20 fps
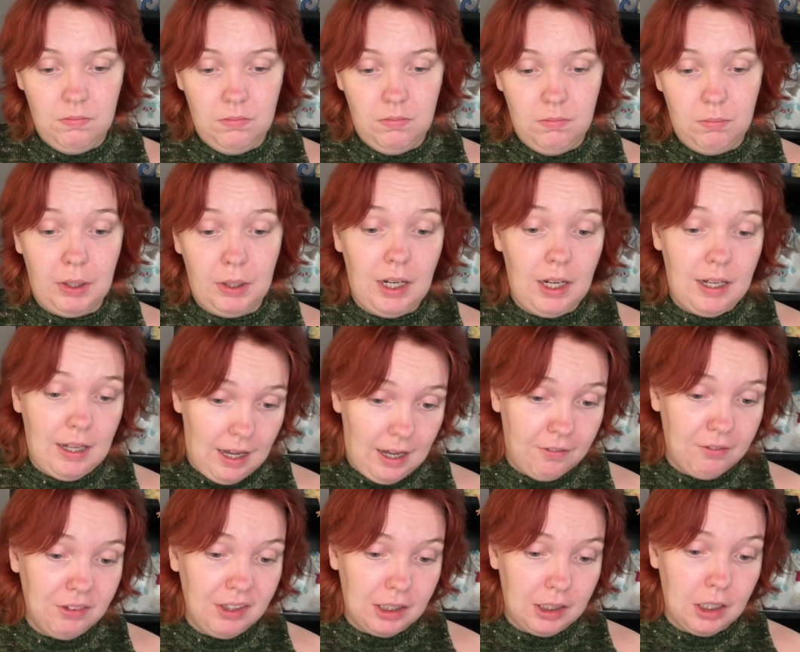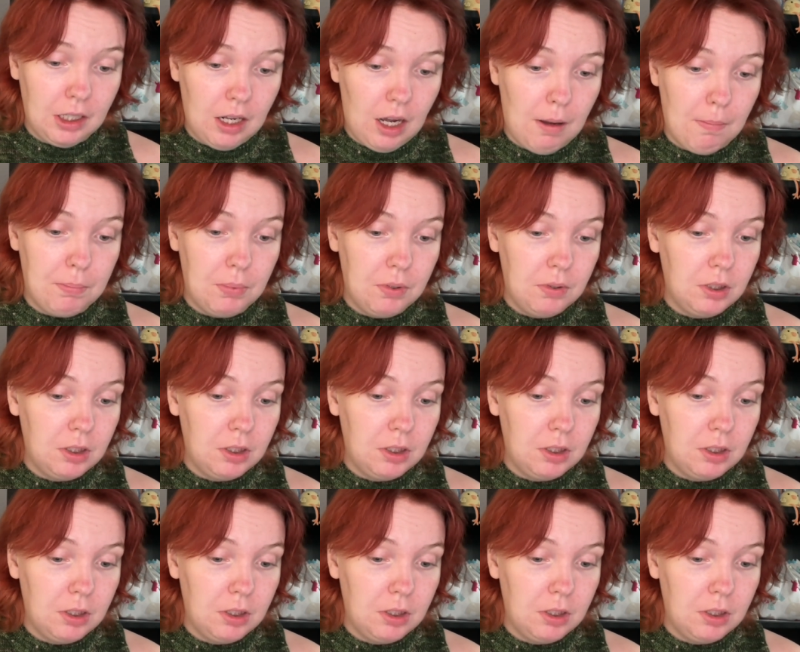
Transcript: but I have knitted up